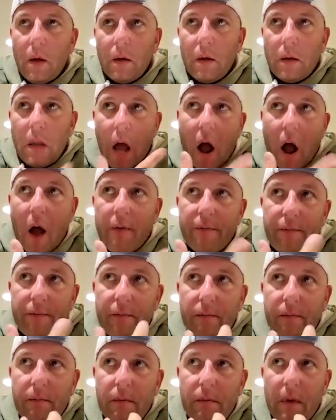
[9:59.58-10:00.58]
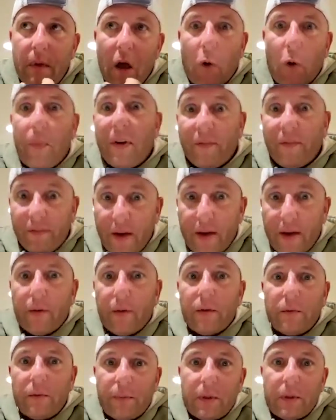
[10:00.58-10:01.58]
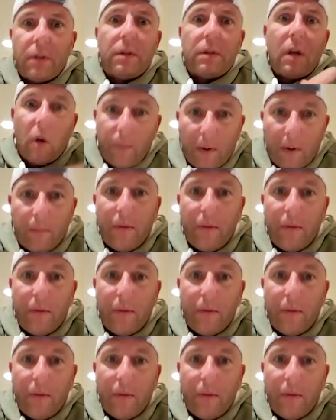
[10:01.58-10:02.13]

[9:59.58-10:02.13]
not helping veterans, but just helping